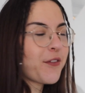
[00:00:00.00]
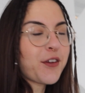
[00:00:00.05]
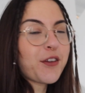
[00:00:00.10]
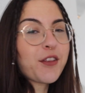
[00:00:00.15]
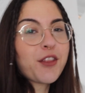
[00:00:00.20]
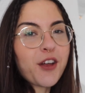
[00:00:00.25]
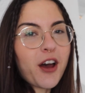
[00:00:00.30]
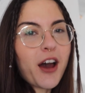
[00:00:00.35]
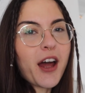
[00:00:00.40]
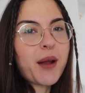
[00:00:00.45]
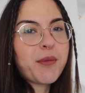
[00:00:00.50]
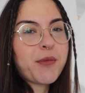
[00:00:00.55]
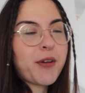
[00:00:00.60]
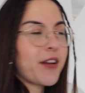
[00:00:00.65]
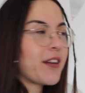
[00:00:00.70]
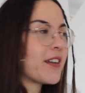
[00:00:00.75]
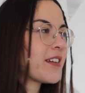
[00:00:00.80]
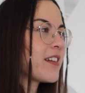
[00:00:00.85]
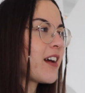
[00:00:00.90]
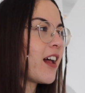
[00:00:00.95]
you thought I'm
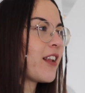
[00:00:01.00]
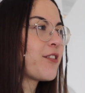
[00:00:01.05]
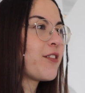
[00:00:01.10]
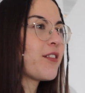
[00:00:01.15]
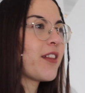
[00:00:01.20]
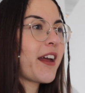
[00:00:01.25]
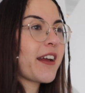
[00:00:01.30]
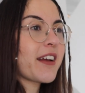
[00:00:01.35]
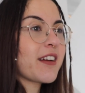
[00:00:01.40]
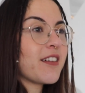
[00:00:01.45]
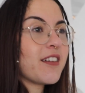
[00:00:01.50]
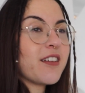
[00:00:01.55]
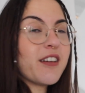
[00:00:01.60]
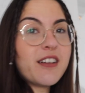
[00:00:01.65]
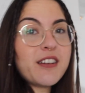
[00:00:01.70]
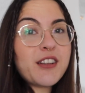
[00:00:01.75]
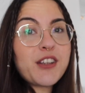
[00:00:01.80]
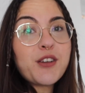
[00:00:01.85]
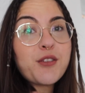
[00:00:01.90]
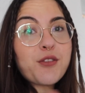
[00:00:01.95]
gonna tell you like
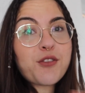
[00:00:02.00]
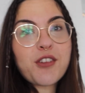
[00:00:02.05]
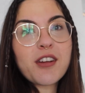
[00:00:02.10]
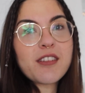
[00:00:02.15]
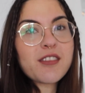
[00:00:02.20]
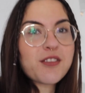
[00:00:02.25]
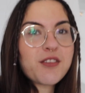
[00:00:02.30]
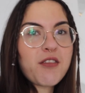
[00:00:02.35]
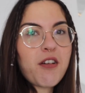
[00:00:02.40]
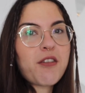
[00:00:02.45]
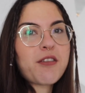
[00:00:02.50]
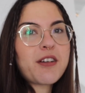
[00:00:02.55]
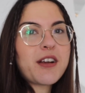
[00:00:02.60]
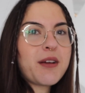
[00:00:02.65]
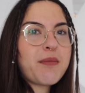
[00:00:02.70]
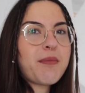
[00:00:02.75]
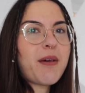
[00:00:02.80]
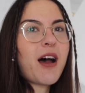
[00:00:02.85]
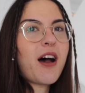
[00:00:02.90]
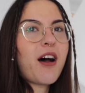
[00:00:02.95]
a huge
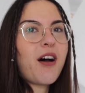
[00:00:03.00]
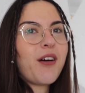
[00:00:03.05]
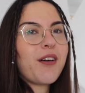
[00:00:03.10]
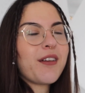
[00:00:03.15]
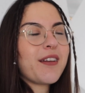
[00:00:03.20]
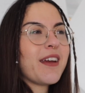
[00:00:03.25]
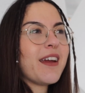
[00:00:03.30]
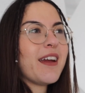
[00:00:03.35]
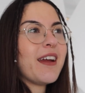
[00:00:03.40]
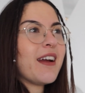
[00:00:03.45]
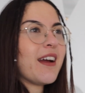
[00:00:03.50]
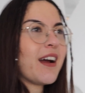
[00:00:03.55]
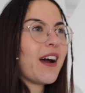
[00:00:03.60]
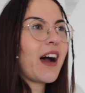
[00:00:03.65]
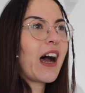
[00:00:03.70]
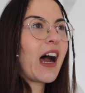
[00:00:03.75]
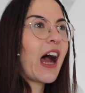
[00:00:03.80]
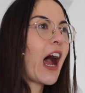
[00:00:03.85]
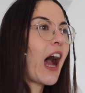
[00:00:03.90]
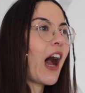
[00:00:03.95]
story about
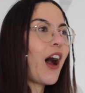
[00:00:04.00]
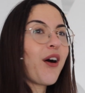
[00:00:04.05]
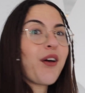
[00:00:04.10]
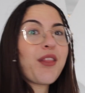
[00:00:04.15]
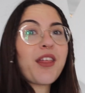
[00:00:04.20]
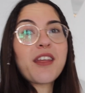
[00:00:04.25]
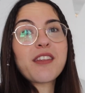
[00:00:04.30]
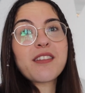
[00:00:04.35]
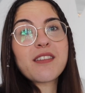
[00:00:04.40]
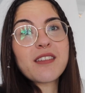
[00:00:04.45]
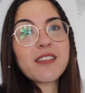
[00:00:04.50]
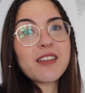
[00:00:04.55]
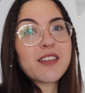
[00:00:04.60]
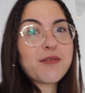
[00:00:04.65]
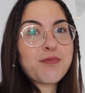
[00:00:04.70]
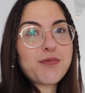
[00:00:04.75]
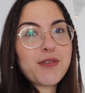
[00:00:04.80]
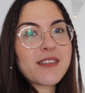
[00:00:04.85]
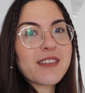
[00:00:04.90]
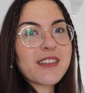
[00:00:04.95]
how
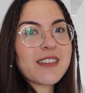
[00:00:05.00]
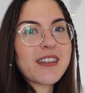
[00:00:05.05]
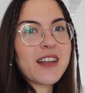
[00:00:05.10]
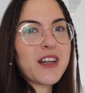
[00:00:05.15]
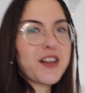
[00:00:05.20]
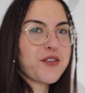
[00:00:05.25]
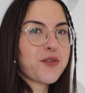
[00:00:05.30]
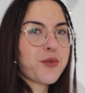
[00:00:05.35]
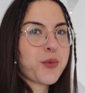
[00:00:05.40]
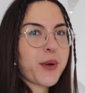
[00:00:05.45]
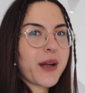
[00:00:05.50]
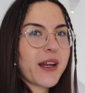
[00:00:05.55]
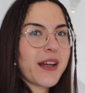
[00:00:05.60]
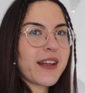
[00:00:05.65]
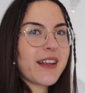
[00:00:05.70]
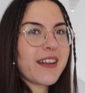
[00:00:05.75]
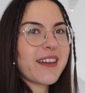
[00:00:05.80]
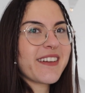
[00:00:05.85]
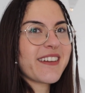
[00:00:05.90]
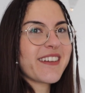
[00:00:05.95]
this presentation
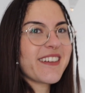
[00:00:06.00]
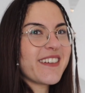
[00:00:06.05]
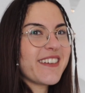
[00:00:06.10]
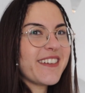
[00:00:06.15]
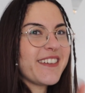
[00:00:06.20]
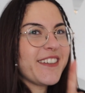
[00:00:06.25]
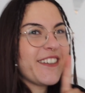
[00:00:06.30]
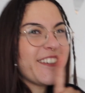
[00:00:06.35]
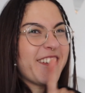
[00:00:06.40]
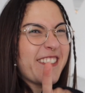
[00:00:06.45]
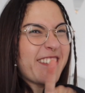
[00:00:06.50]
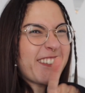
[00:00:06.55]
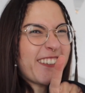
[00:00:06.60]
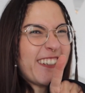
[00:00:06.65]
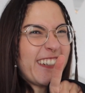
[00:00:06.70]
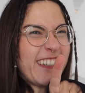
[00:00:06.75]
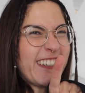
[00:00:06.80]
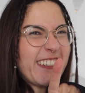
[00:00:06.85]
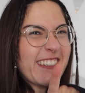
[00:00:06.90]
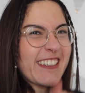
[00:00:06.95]
went, you're
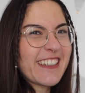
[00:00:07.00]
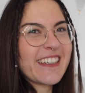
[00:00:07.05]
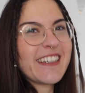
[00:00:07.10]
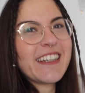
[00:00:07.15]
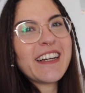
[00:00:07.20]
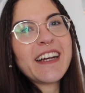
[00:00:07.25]
wrong.